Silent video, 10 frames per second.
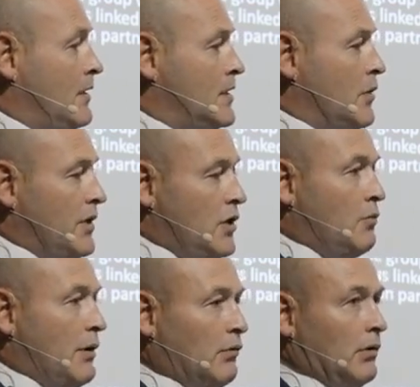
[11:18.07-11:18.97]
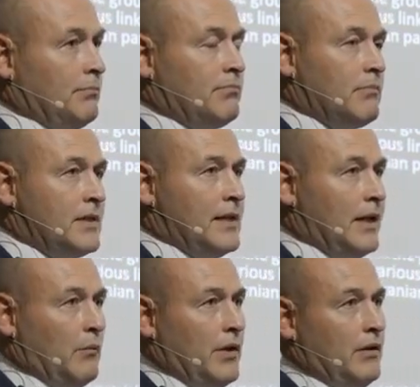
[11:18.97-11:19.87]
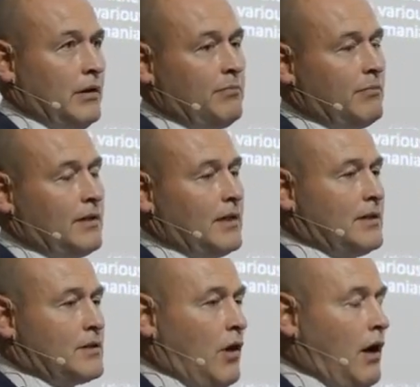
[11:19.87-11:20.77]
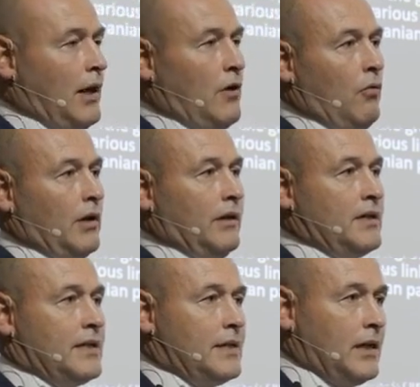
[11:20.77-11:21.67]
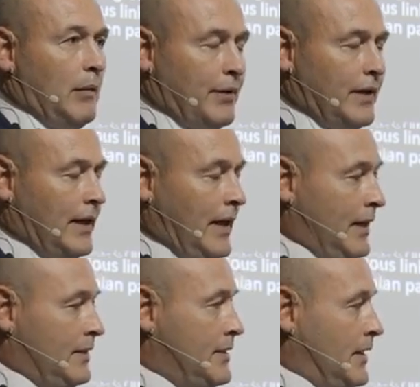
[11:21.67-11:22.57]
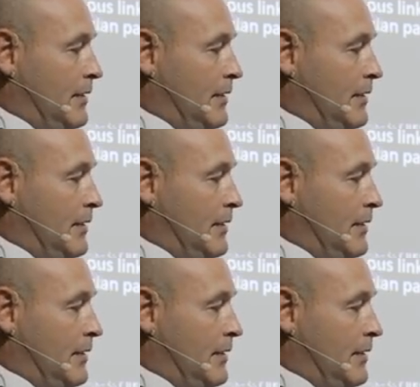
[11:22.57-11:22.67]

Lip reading: So we knew we were dealing with a sort of highly organised setup, and